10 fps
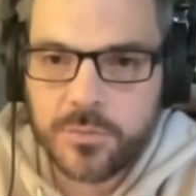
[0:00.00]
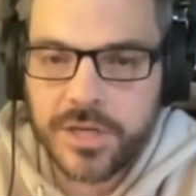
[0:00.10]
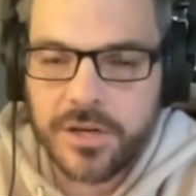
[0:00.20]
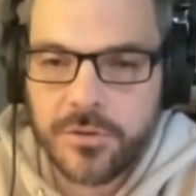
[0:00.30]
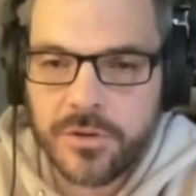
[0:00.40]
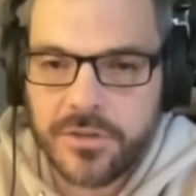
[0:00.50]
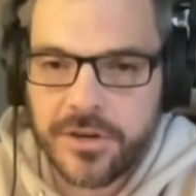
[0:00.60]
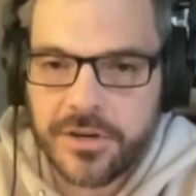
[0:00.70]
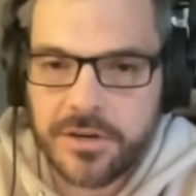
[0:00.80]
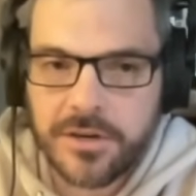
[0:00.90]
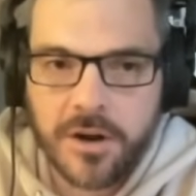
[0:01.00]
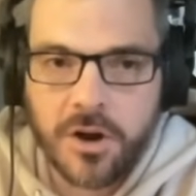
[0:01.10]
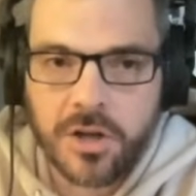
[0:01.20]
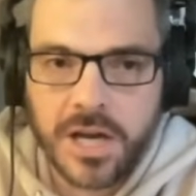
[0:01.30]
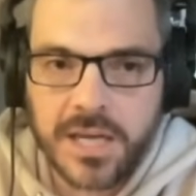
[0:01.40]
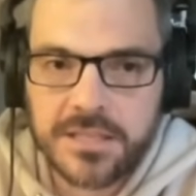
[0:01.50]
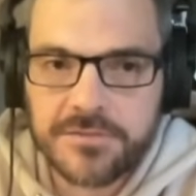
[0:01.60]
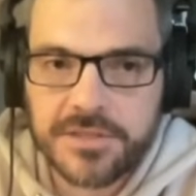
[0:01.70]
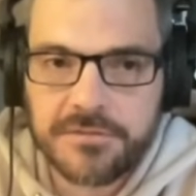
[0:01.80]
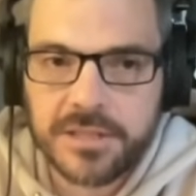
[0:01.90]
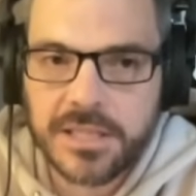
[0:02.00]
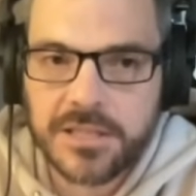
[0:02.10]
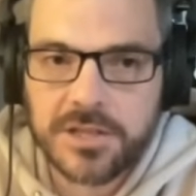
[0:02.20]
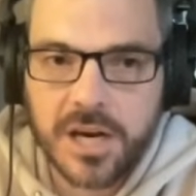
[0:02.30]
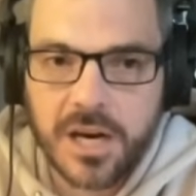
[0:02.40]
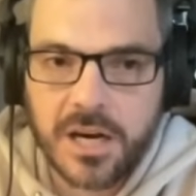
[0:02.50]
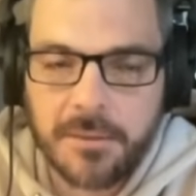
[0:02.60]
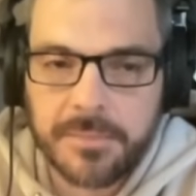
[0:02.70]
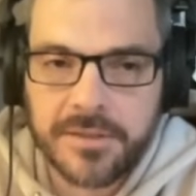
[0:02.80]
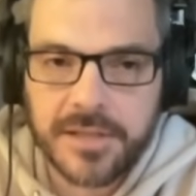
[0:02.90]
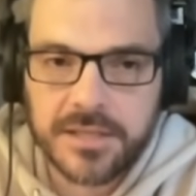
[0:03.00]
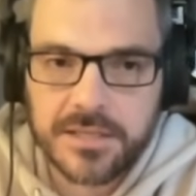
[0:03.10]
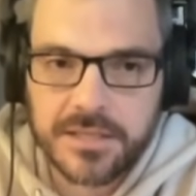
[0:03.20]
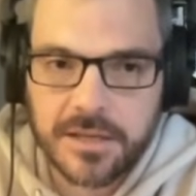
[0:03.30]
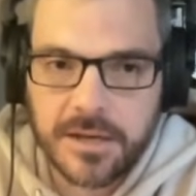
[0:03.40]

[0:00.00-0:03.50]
We know that there are all kinds of civilians caught up in this,